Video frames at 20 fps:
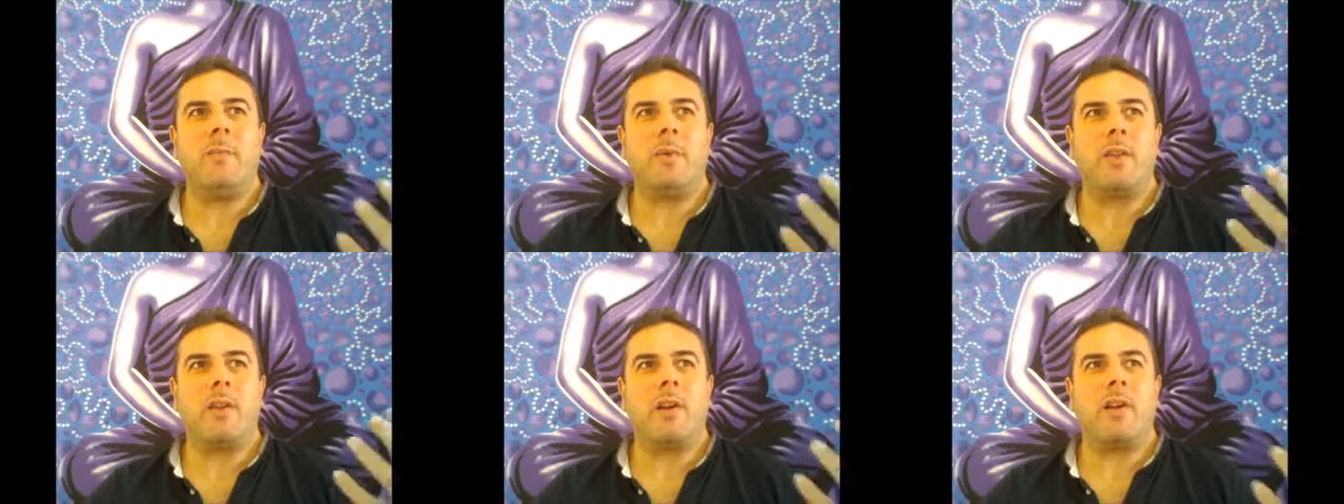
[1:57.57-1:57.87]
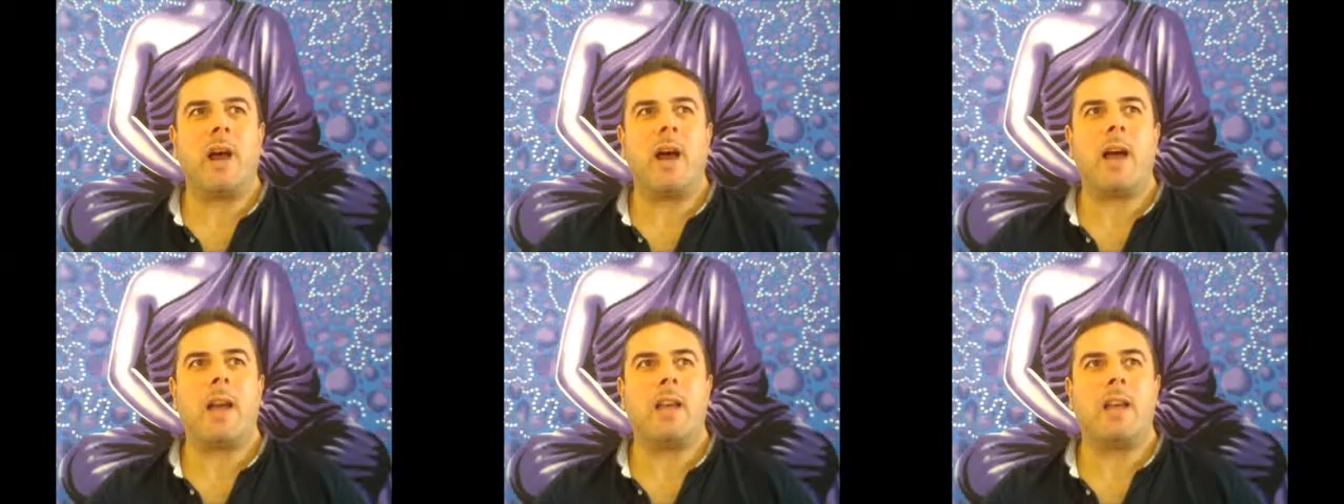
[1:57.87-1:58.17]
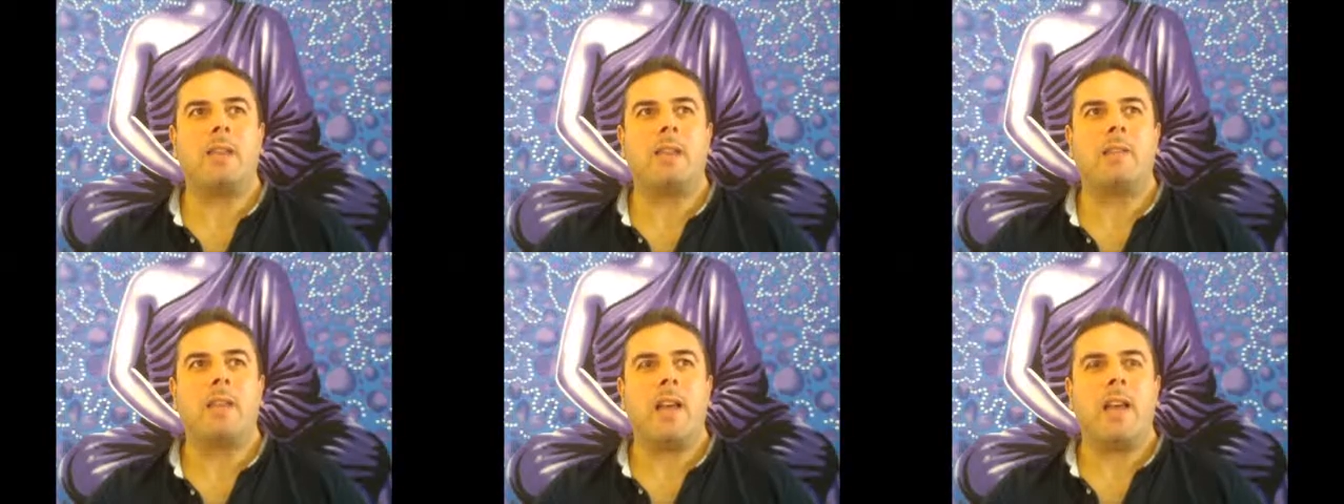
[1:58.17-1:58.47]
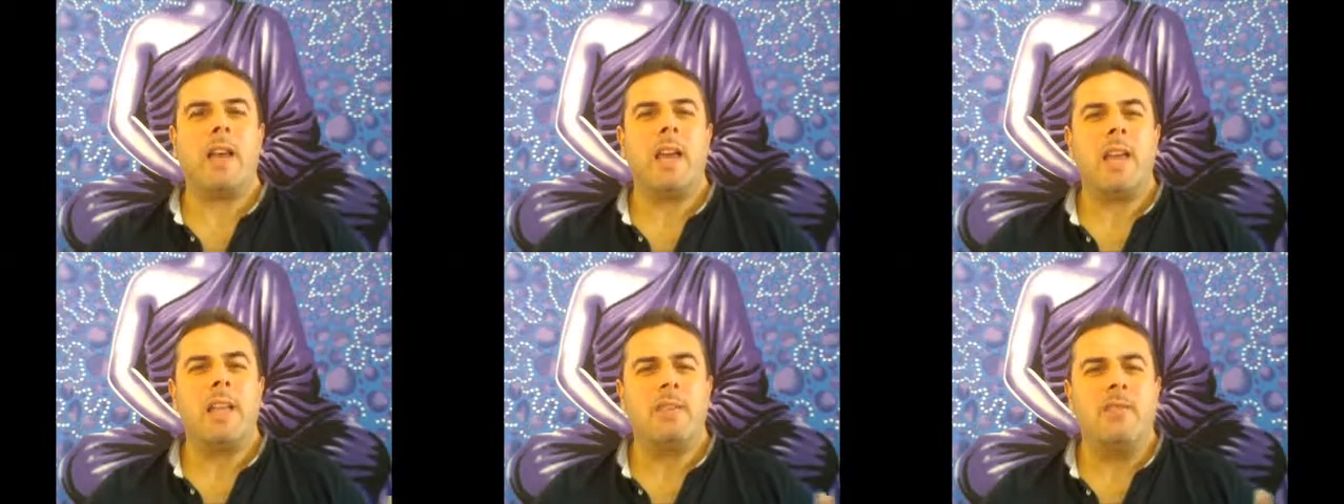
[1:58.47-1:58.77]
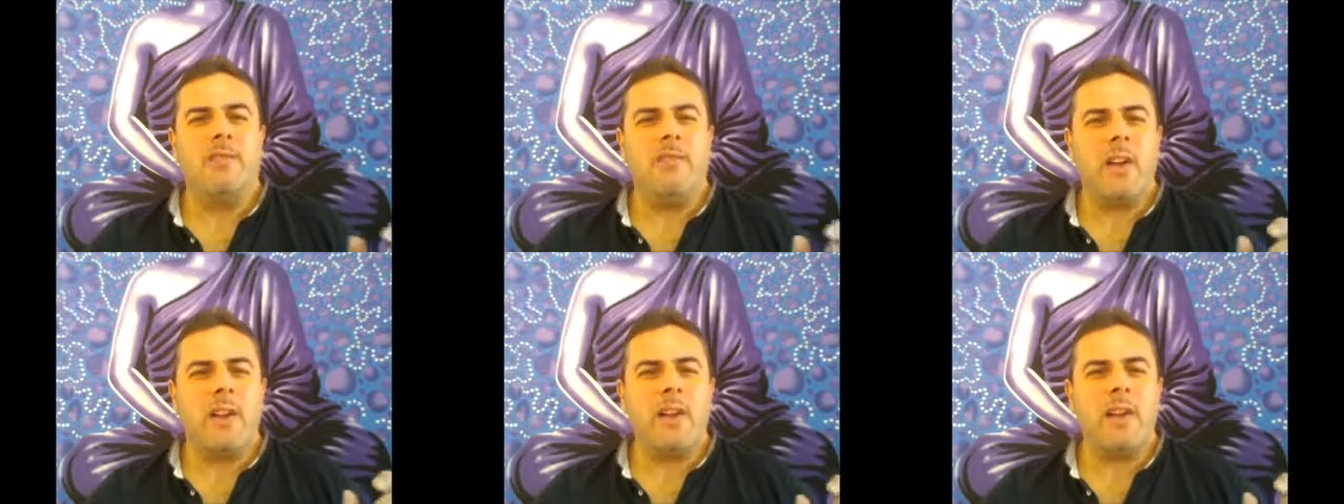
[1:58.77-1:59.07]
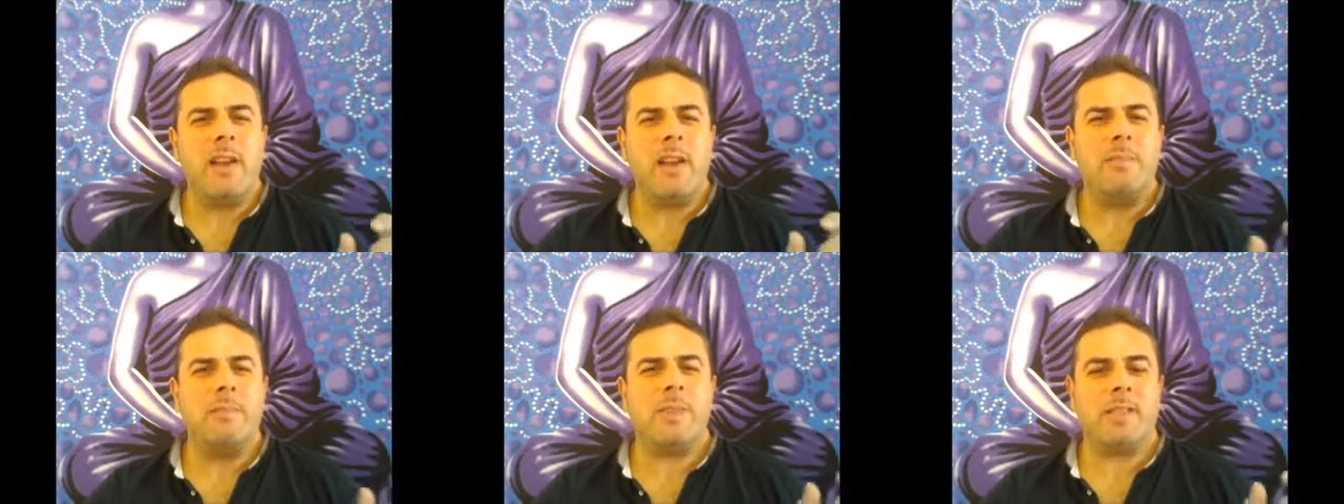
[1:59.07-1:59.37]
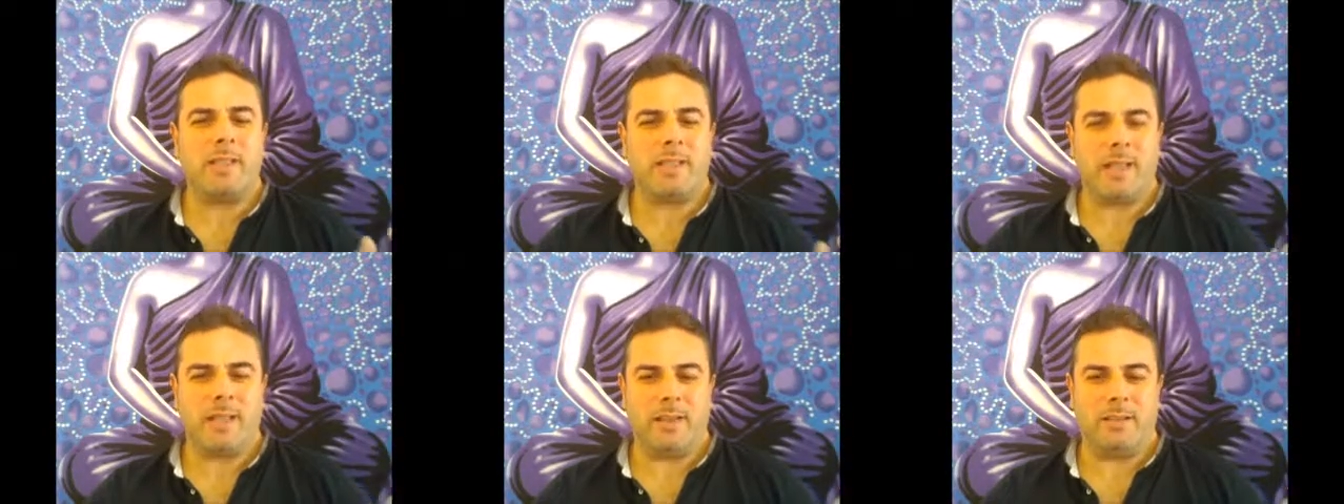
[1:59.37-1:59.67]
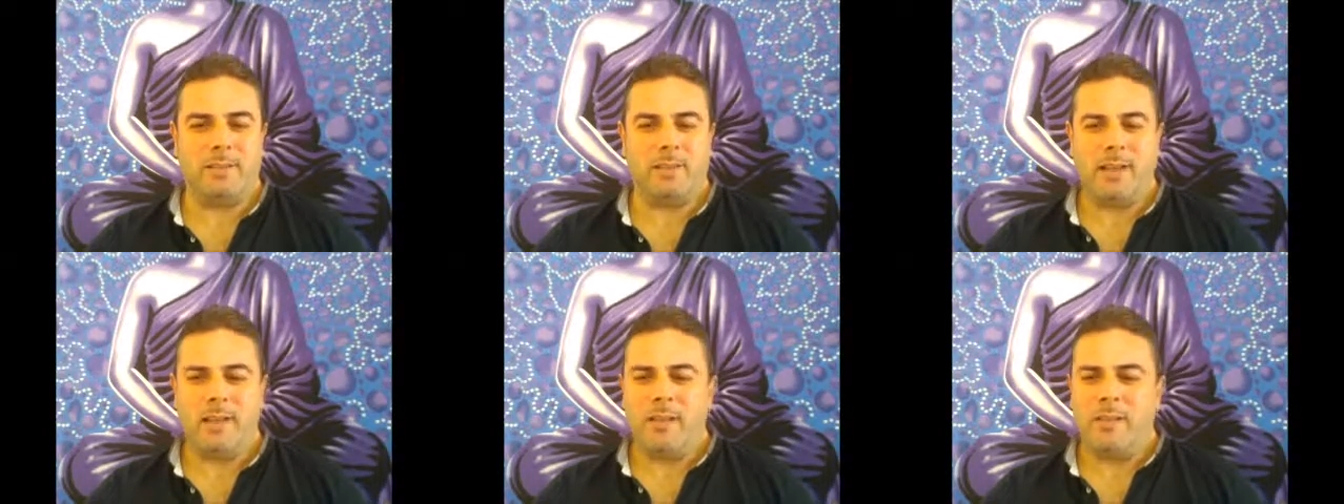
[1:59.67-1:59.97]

with our eyes, is very limiting.